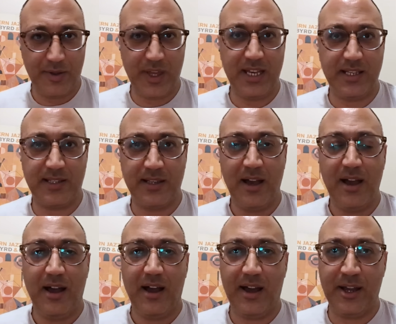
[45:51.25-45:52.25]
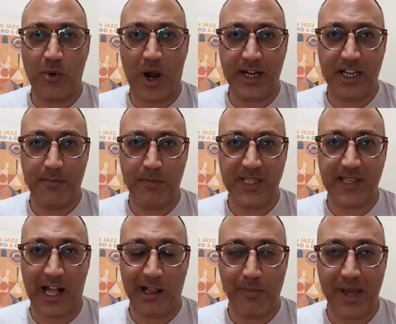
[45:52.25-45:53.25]
these Iranian
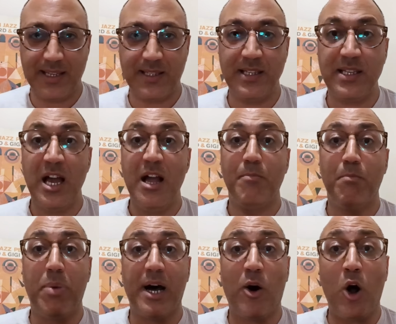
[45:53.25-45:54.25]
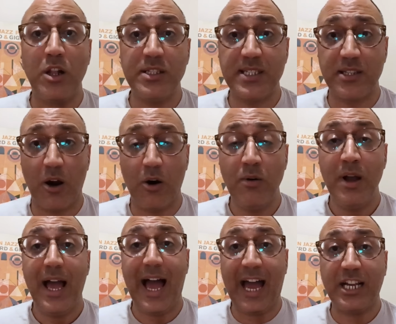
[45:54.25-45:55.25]
missile bases, but
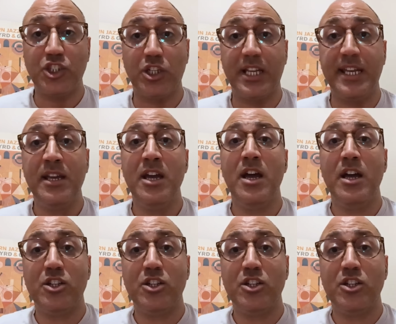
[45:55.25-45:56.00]
also actually